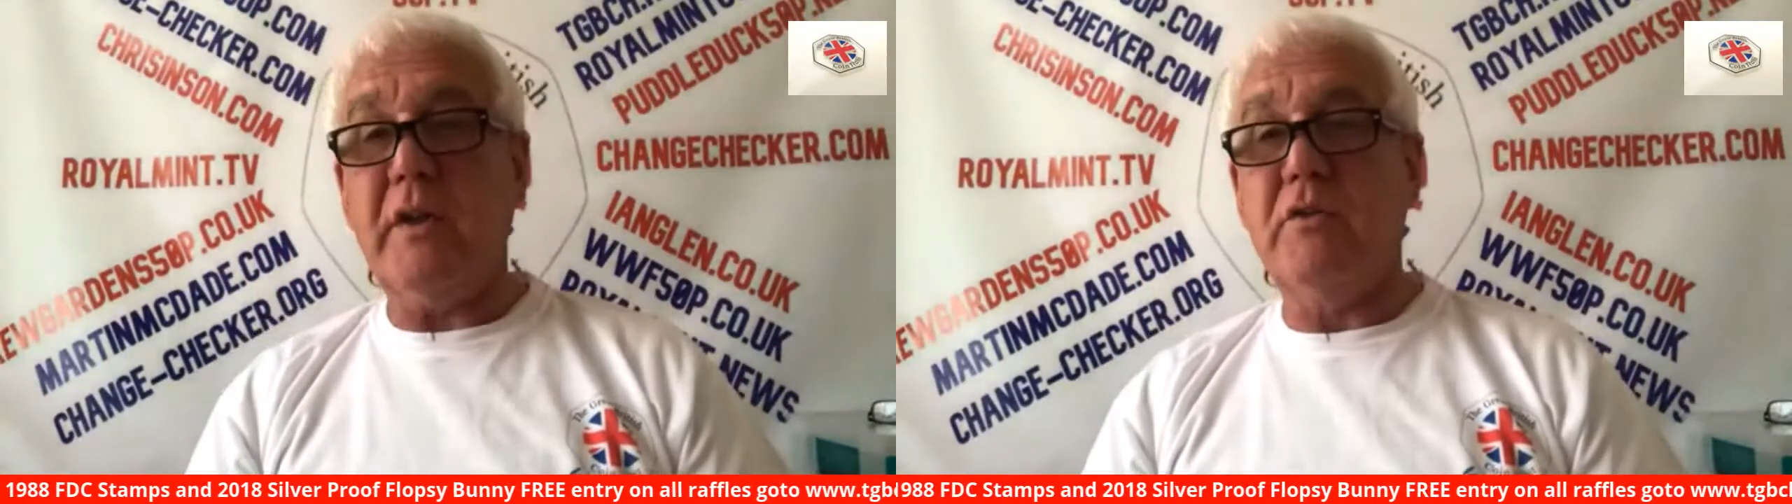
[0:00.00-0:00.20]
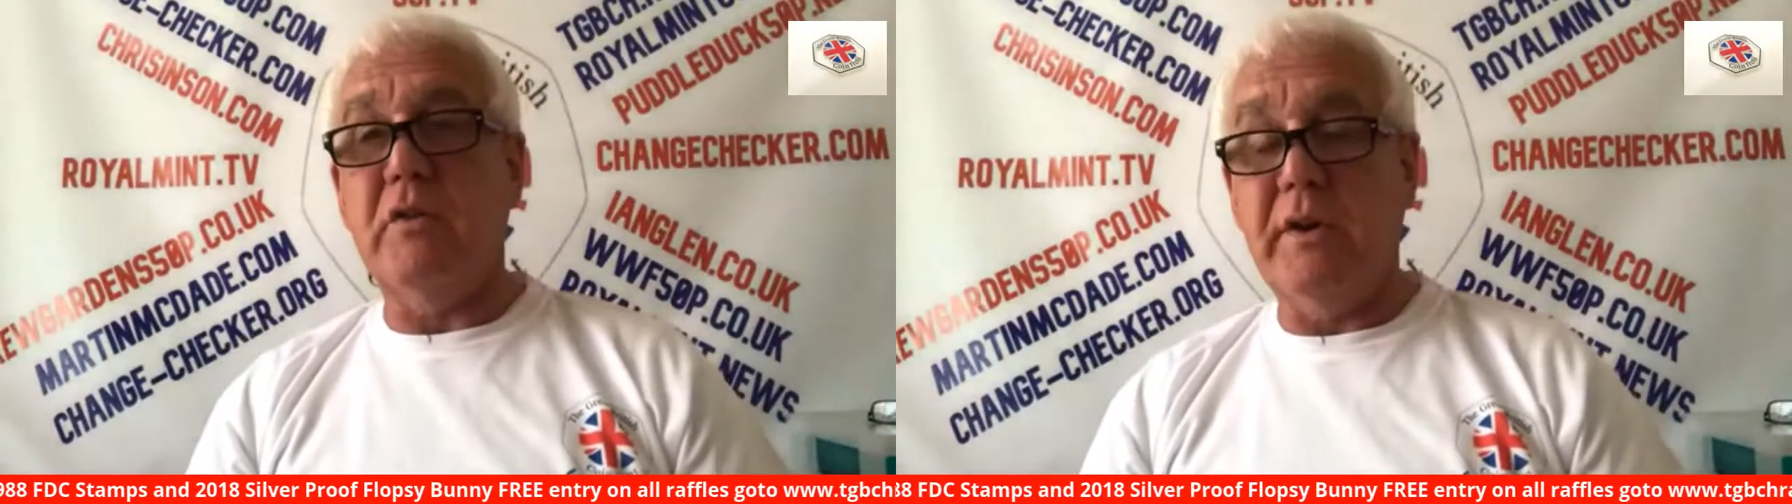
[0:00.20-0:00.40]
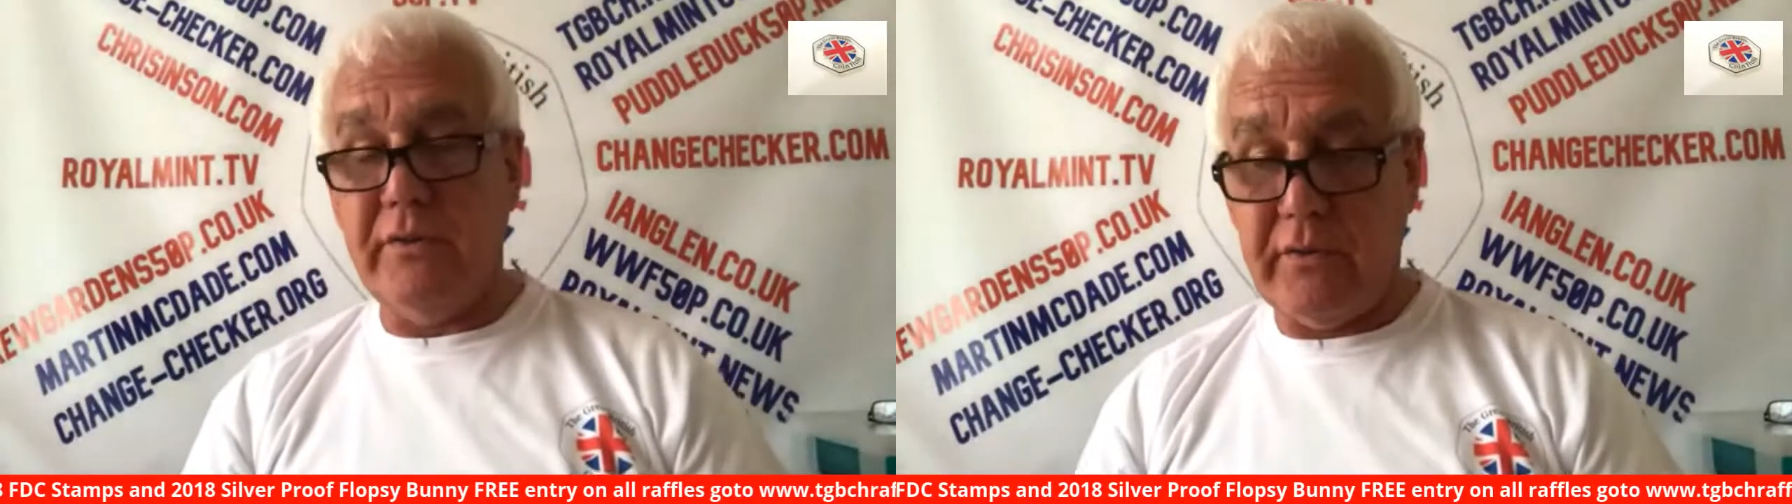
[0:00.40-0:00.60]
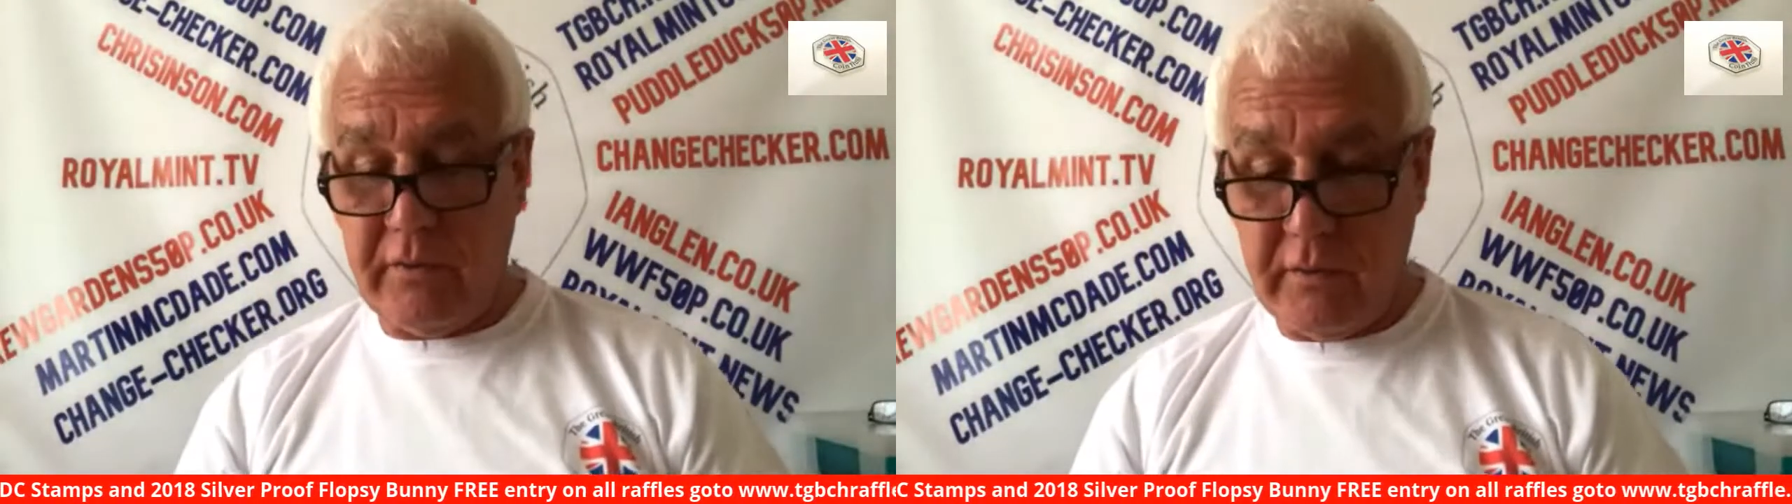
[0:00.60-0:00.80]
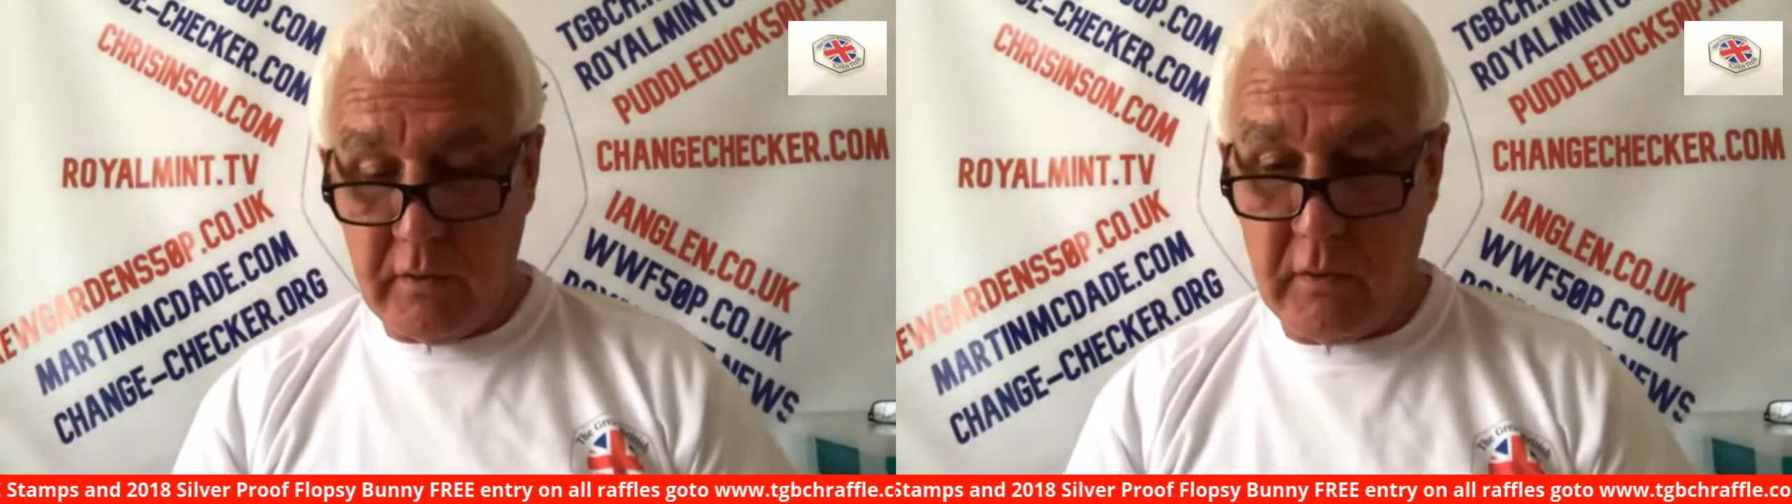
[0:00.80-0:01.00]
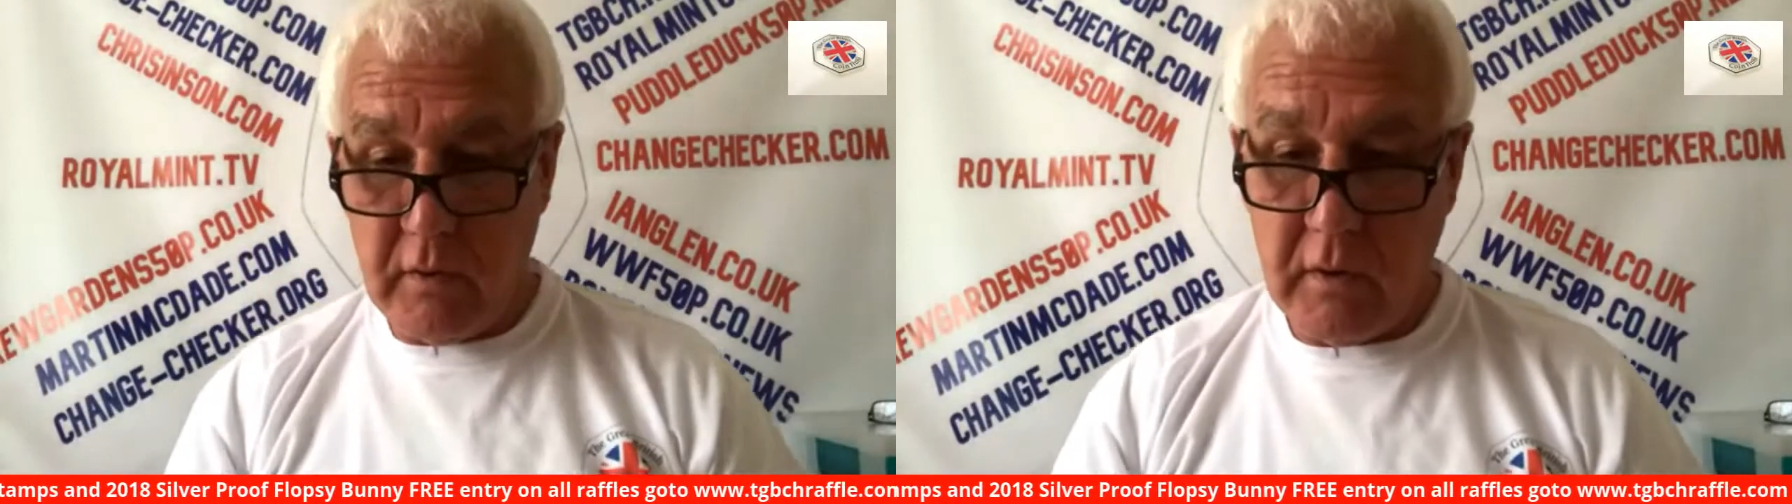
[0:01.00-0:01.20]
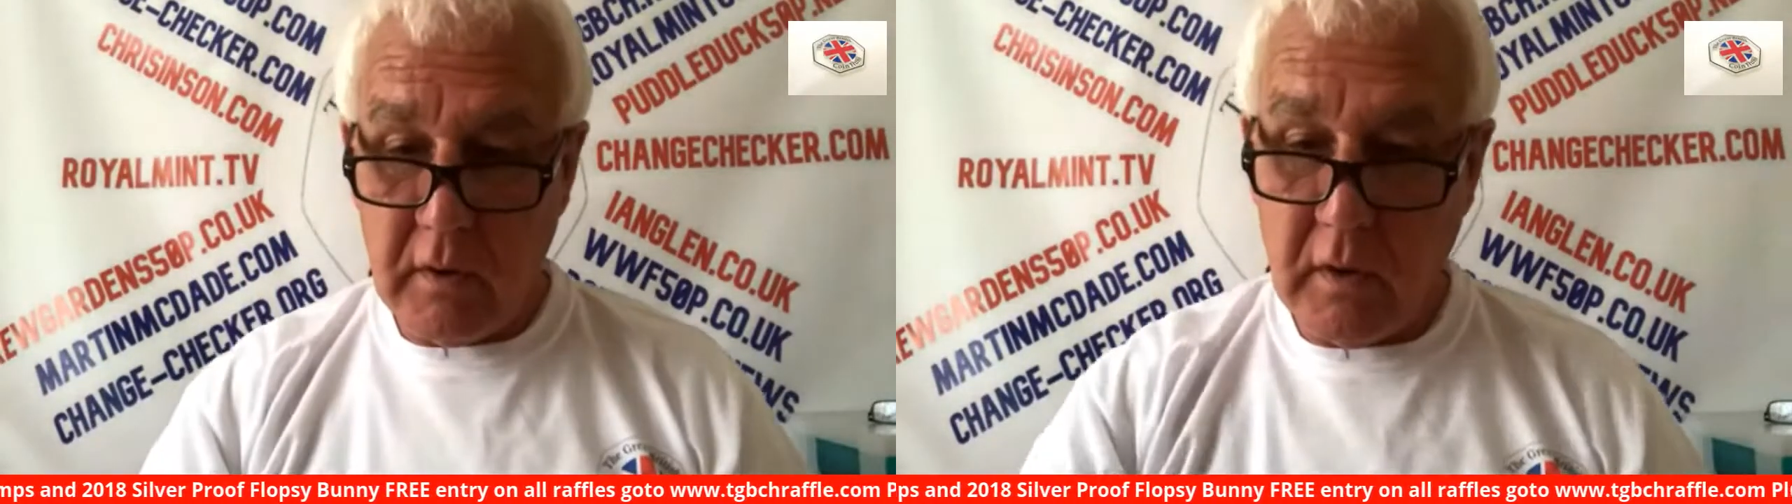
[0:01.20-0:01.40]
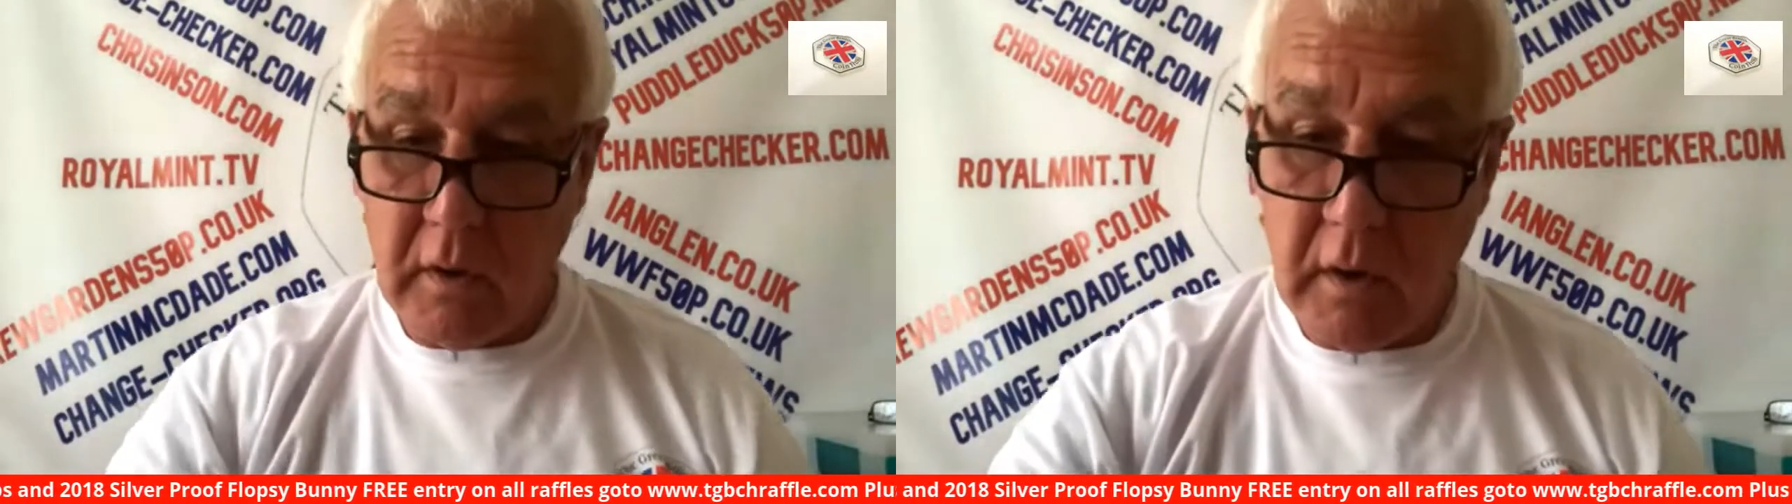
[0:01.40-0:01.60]
entries,
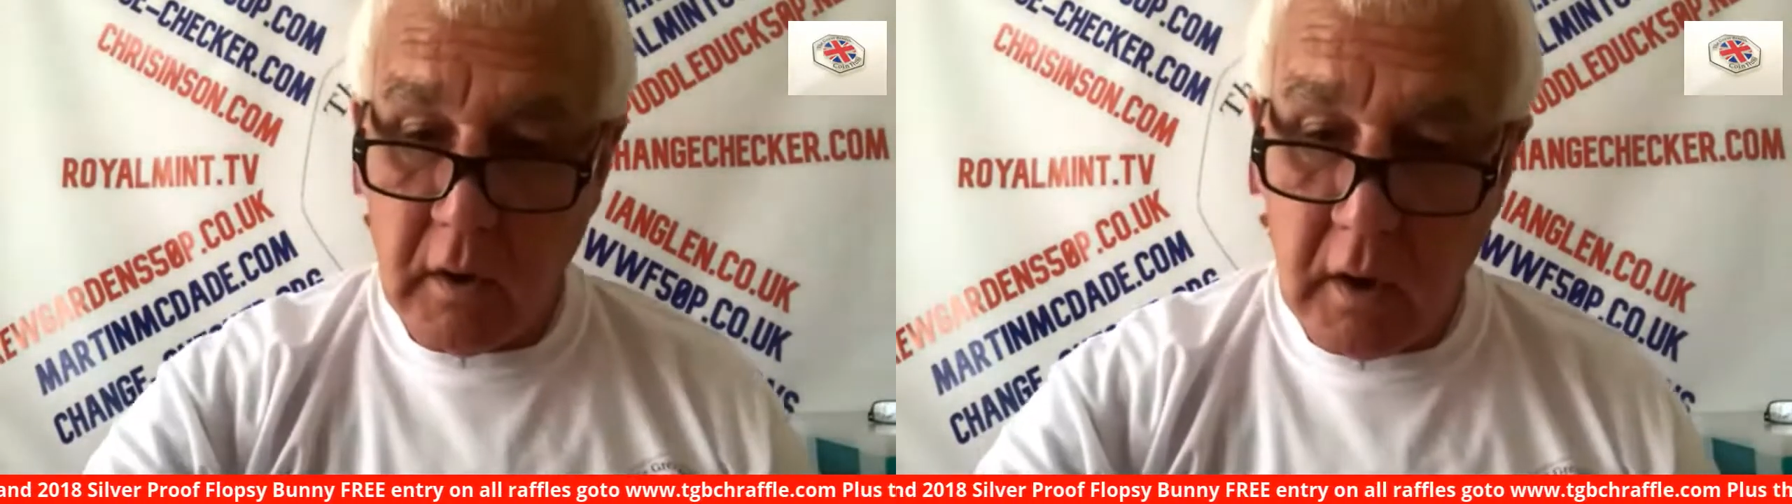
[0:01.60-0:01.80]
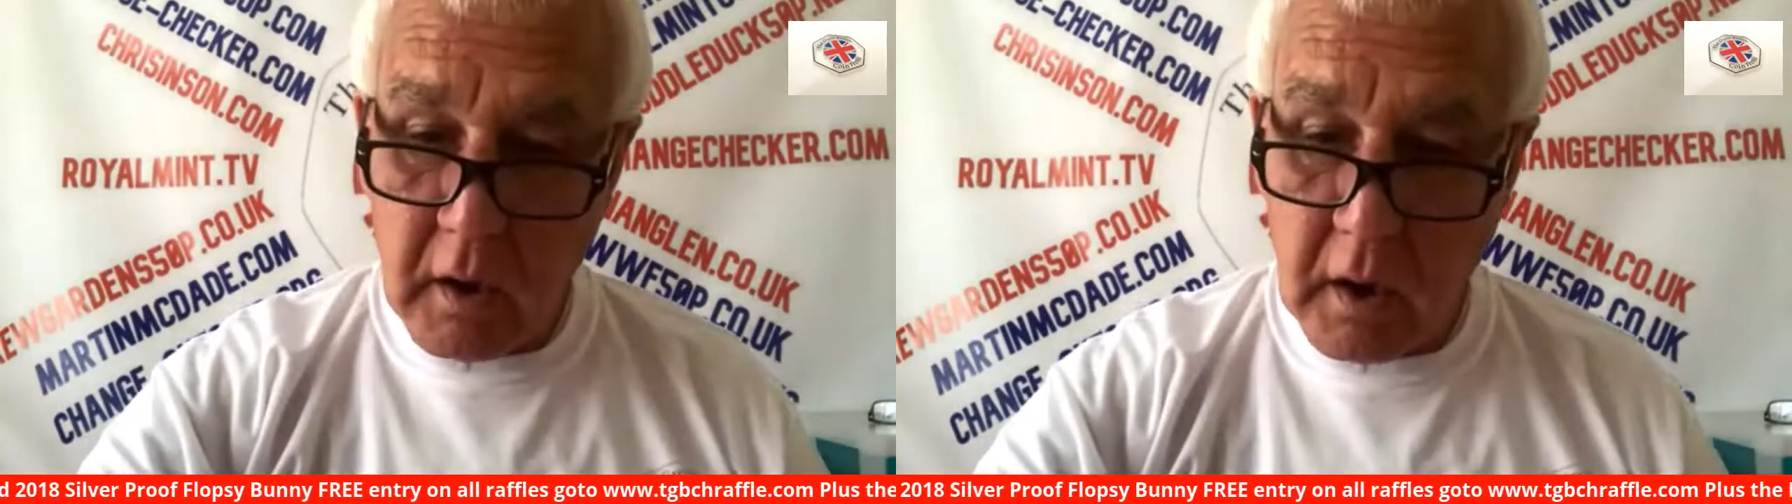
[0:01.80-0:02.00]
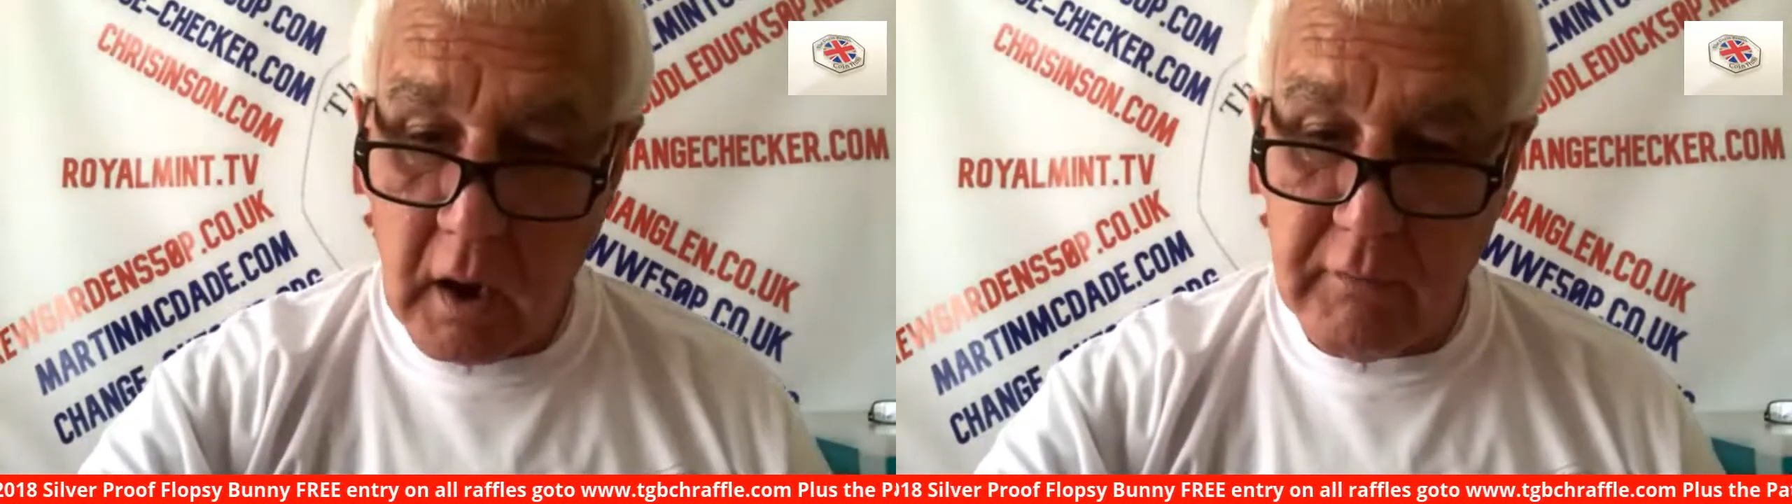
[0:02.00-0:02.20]
go